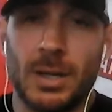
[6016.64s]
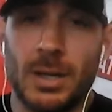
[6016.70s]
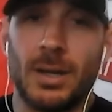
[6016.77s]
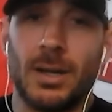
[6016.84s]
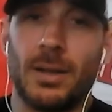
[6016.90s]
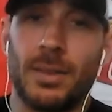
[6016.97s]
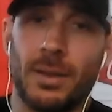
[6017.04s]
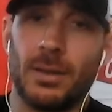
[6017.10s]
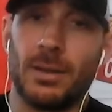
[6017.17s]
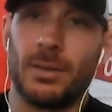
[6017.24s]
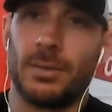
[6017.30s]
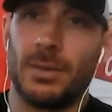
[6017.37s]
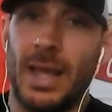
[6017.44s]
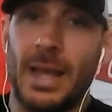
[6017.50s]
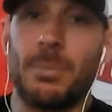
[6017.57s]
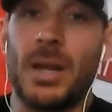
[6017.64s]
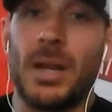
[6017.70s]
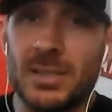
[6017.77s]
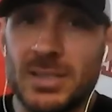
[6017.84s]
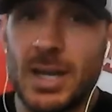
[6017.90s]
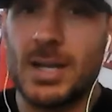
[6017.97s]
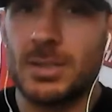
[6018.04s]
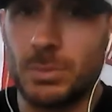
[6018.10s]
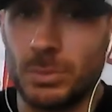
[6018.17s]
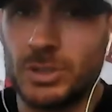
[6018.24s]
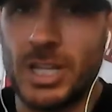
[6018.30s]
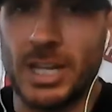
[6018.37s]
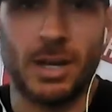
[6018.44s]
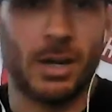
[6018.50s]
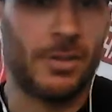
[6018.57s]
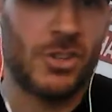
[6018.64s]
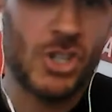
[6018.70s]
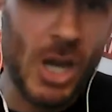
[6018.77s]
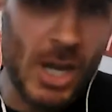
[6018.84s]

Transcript: the land maintenance guys will take care of the